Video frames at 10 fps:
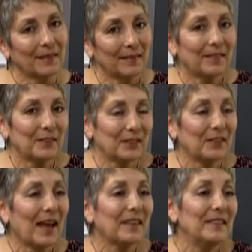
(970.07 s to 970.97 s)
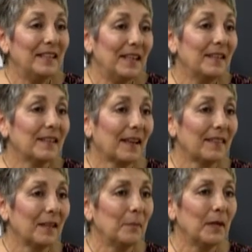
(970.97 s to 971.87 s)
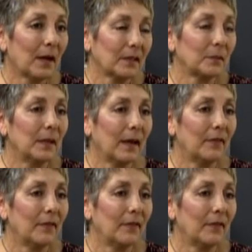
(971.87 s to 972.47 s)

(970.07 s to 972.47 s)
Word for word: there's a lot of need, and I think because we had